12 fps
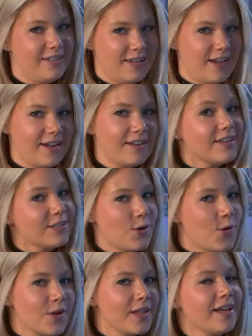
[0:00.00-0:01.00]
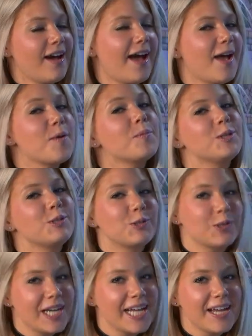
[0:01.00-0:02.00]
not totally Kyle, but
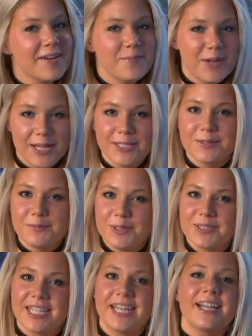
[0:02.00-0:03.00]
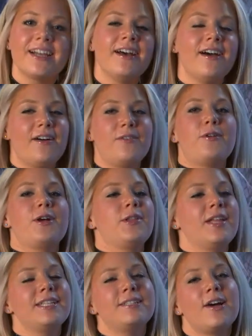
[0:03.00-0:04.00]
Drake Bell's music, Fuego
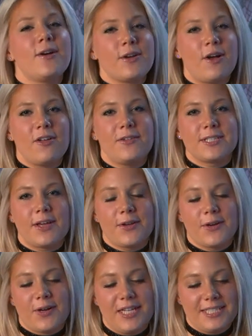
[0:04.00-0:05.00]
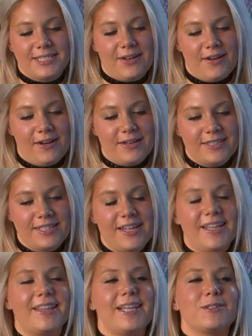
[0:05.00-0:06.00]
Lento, and all of his other great songs.
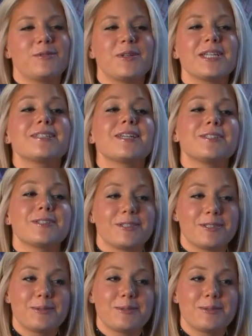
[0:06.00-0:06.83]
Thanks for being such a good